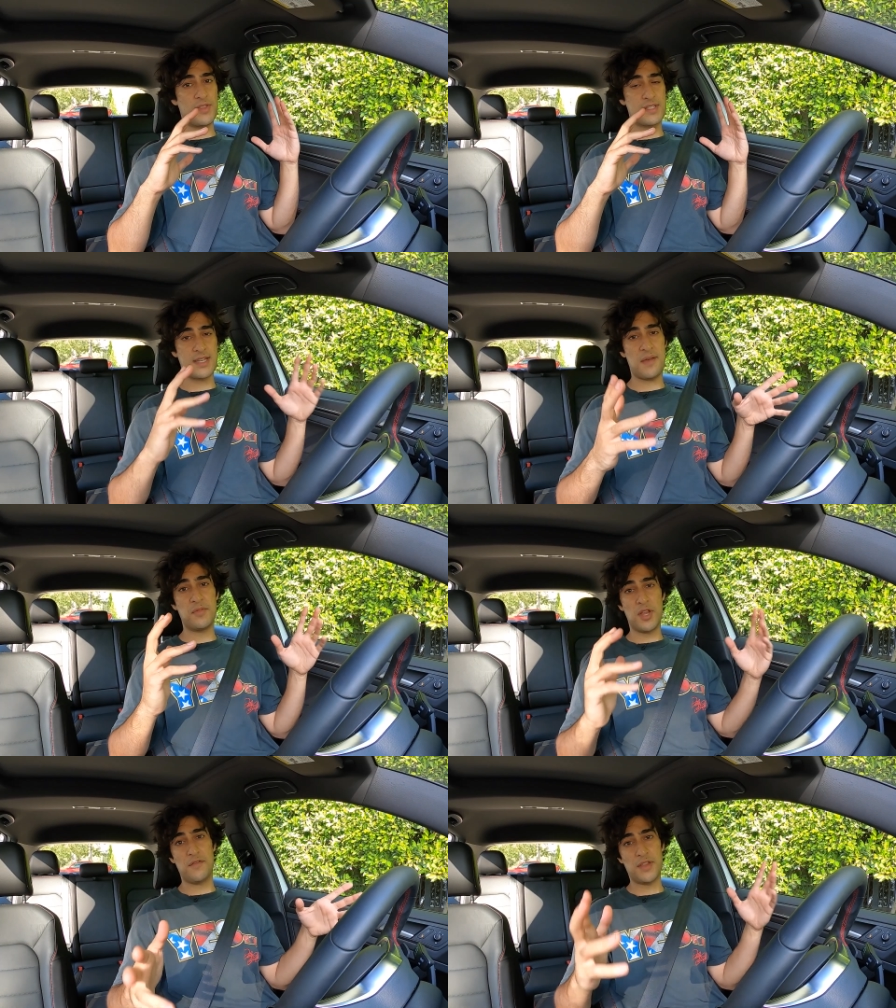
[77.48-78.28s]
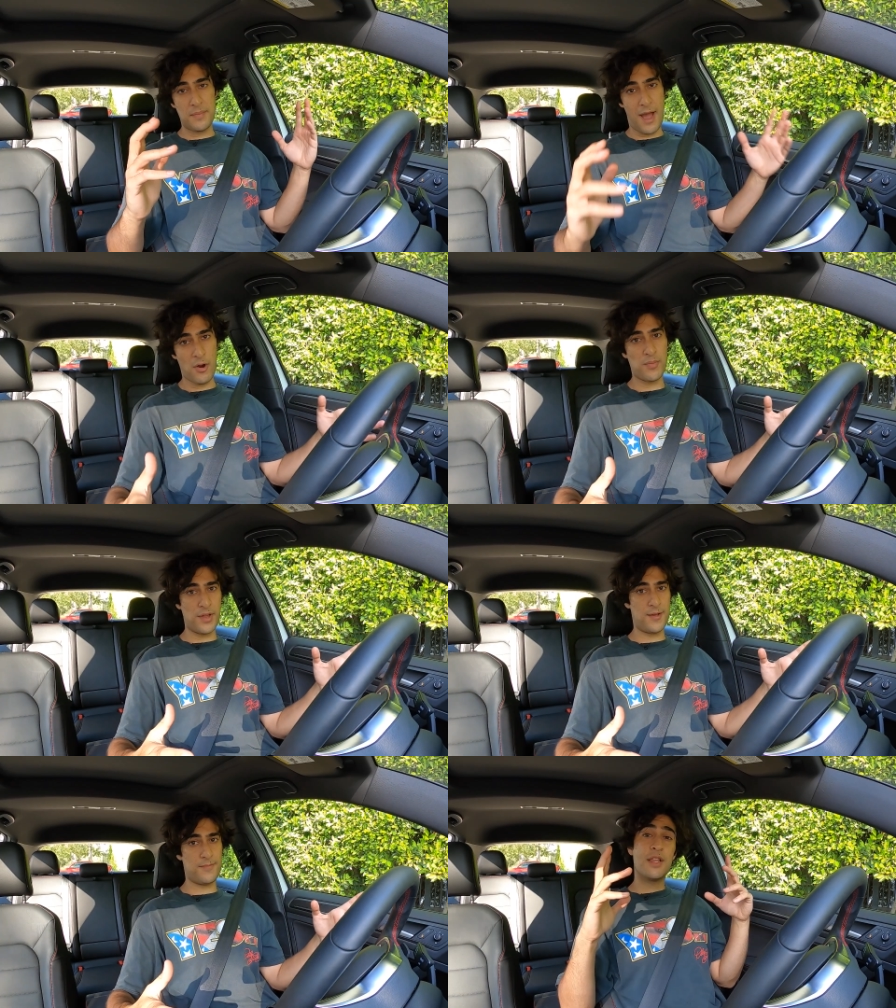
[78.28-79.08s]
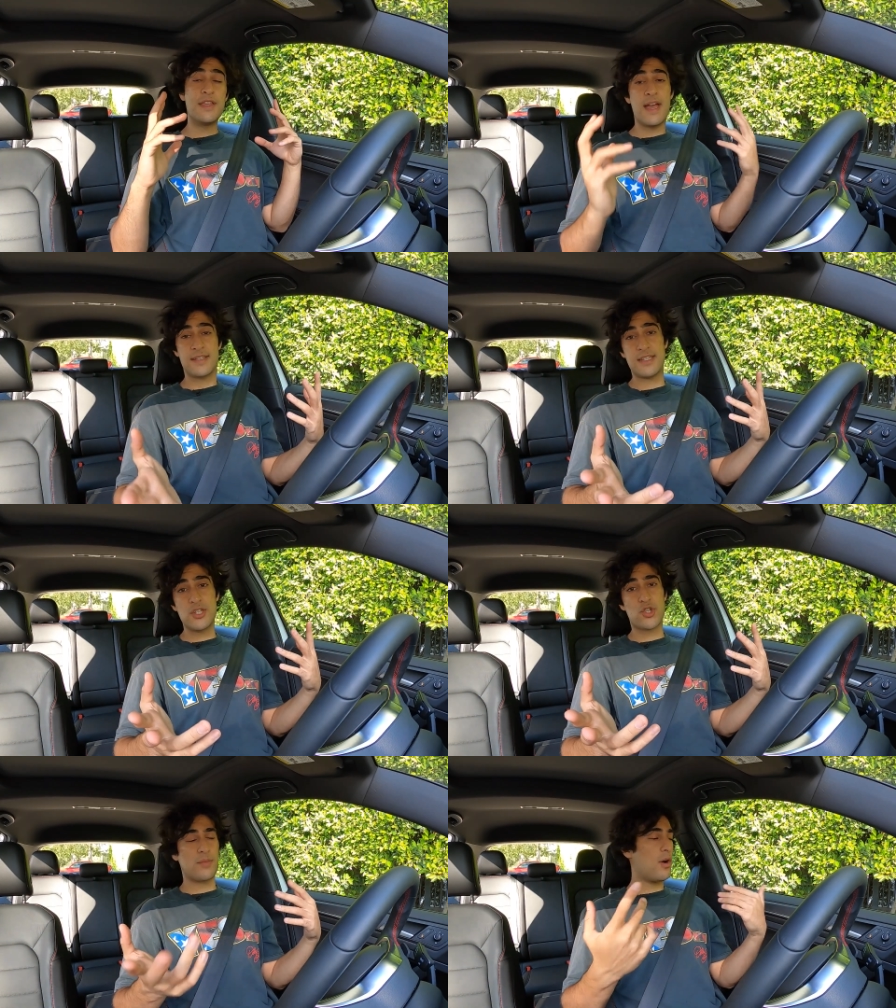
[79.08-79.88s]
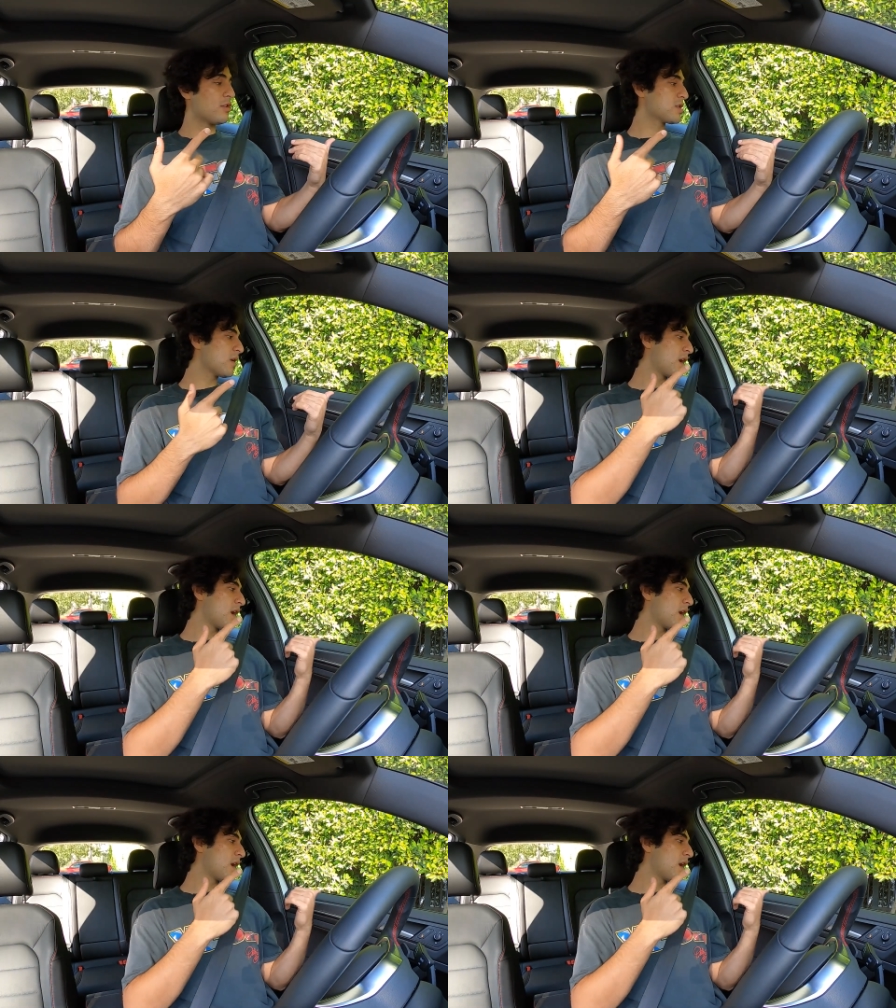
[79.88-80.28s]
the same lovely power plant. The SE trim also